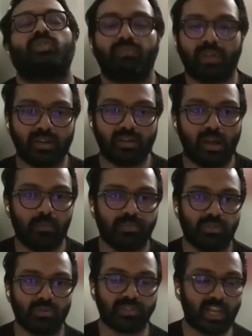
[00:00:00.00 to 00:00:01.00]
So when it
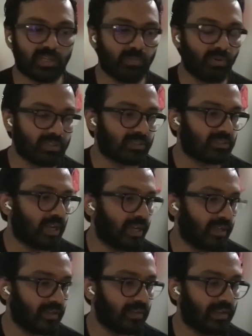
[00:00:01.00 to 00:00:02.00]
comes to sketchbooks,
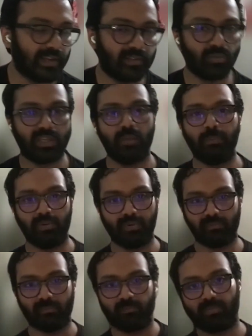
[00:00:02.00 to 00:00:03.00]
I like to keep
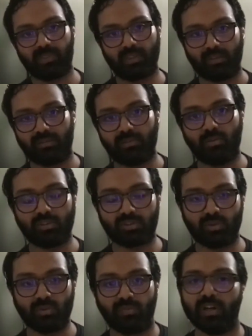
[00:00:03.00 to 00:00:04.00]

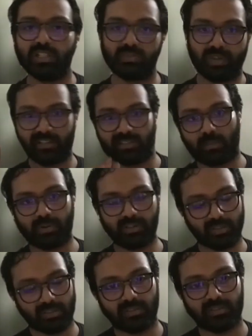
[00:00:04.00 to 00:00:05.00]
those two worlds very
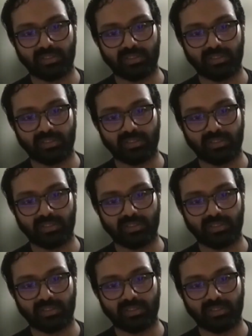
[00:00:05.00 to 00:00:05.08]
separate.